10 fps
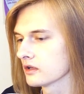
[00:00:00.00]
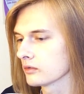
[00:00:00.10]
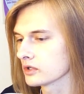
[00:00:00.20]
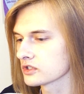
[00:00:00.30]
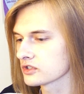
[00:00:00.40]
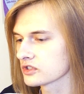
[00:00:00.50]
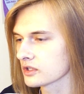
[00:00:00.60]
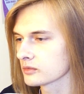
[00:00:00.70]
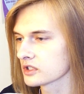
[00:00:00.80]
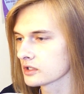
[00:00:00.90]
which is
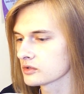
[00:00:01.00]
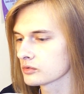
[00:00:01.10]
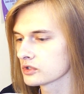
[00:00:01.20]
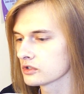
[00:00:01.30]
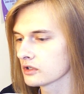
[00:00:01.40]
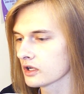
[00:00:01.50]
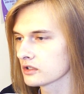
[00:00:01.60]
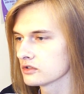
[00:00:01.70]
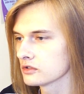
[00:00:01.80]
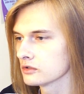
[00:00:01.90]
sometimes what you got to
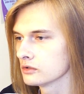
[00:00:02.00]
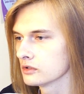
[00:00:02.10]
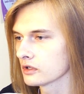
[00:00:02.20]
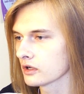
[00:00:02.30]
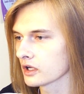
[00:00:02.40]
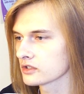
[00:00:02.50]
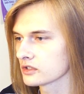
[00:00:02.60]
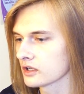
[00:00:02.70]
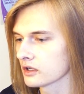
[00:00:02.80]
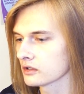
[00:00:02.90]
do as
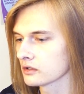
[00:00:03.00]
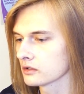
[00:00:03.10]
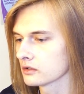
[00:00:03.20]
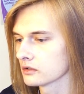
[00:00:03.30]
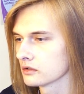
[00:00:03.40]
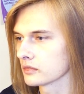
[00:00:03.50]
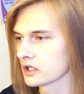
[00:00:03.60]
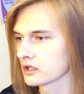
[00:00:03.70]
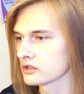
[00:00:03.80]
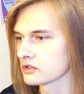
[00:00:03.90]
an editor,
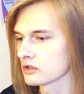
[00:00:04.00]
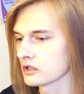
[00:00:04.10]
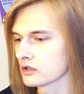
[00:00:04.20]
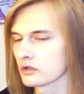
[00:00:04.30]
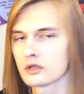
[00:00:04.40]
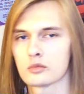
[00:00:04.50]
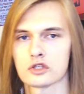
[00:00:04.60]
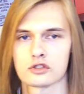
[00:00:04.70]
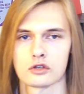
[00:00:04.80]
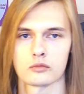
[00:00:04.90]
because you can only be
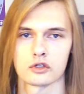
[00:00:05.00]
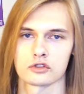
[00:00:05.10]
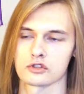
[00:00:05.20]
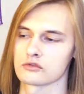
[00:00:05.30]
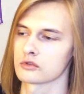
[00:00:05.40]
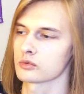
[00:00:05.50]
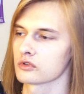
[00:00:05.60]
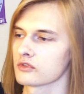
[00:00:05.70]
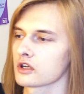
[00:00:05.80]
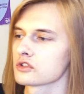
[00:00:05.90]
so much of a
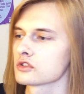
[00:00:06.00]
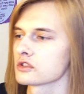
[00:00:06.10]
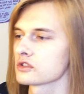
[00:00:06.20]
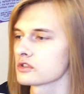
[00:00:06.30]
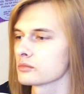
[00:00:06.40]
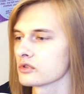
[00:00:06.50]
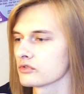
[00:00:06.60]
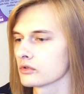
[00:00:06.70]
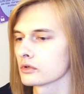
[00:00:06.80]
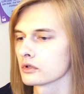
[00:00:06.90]
perfectionist
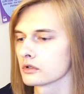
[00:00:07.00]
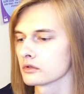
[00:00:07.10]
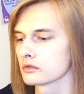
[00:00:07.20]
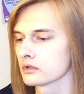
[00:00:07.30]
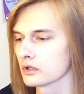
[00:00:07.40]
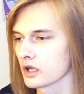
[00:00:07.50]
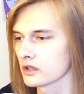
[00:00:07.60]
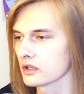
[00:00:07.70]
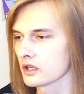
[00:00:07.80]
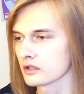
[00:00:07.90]
before
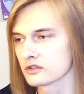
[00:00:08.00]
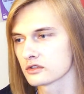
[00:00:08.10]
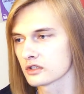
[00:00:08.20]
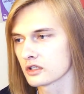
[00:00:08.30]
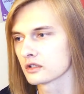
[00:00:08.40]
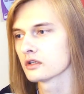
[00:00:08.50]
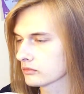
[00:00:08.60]
nothing gets done.